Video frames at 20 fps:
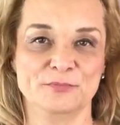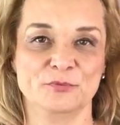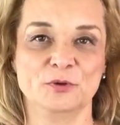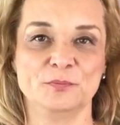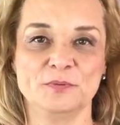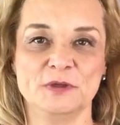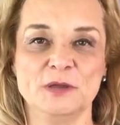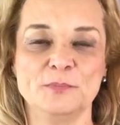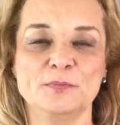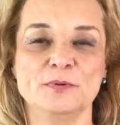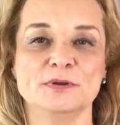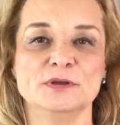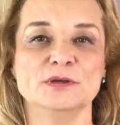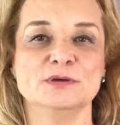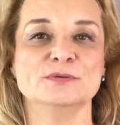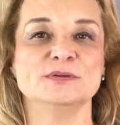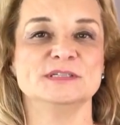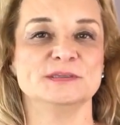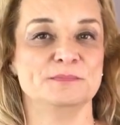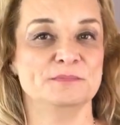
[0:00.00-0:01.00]
when people
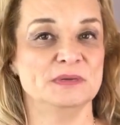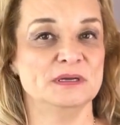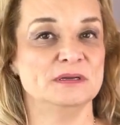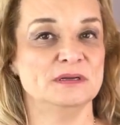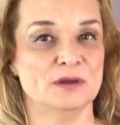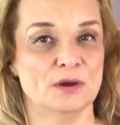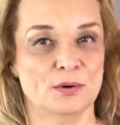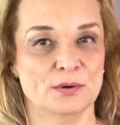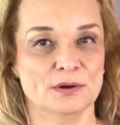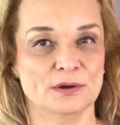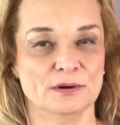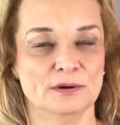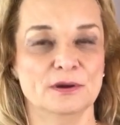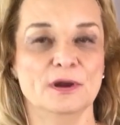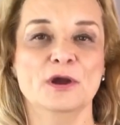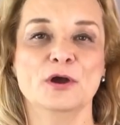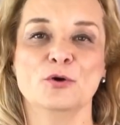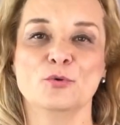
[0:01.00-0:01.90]
use mediocre,